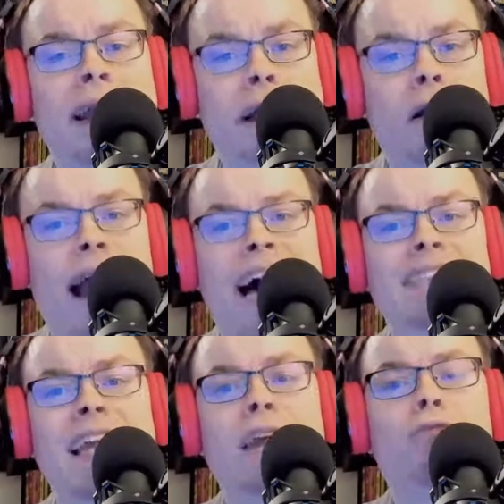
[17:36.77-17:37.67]
You're
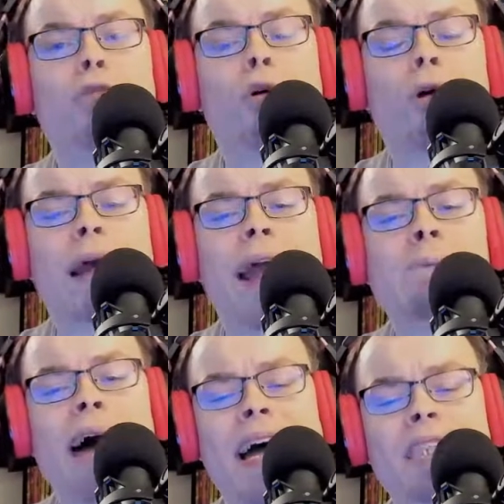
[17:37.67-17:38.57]
asking for a
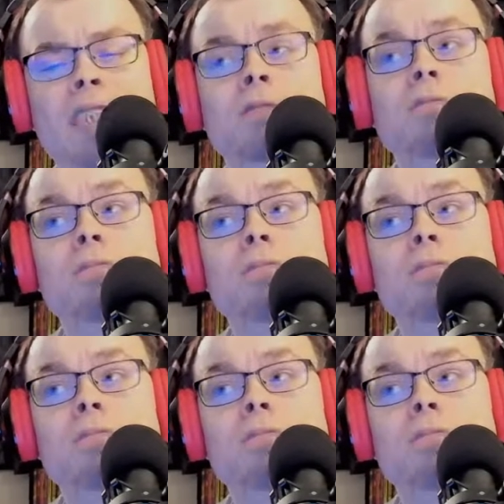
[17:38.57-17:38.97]
match